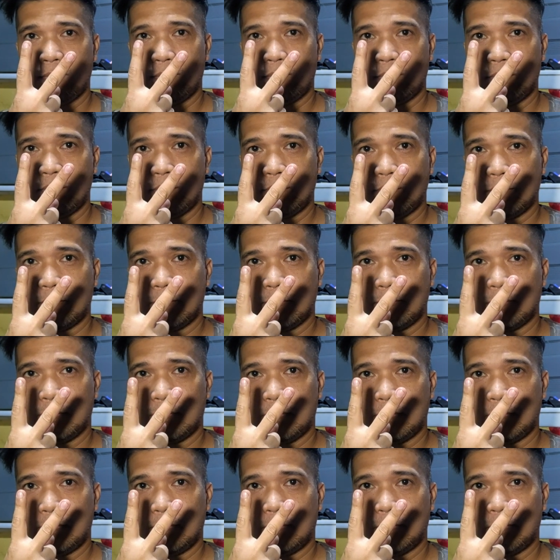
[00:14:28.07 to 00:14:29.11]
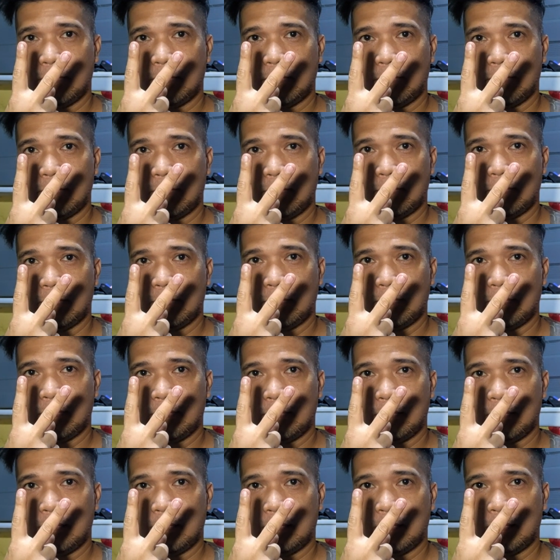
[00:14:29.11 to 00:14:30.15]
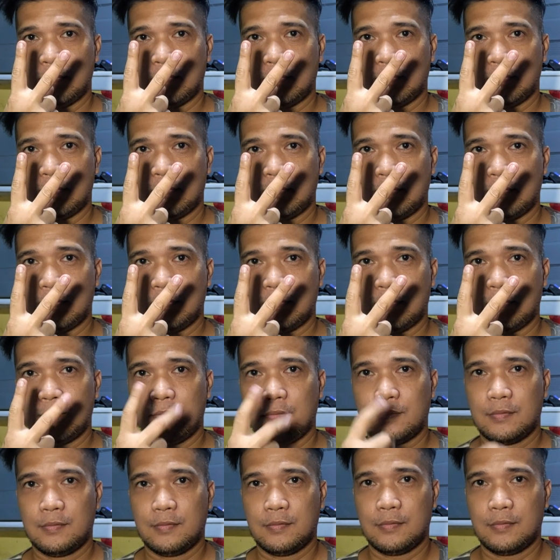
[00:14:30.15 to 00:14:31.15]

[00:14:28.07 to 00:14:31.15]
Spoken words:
[no speech]